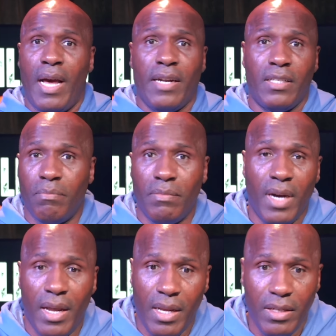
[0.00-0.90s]
out your
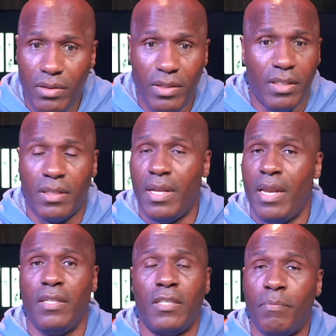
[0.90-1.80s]
money and you just
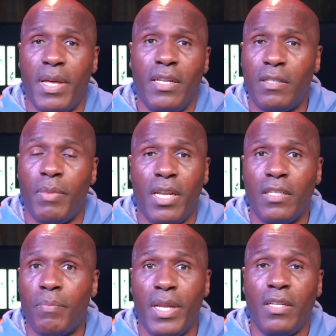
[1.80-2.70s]
steady spinning, spinning,
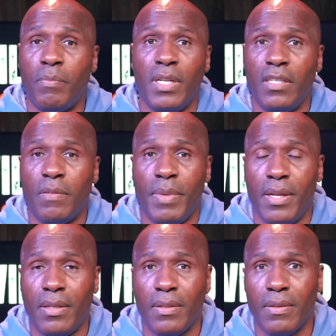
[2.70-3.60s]
spinning, spinning, spinning.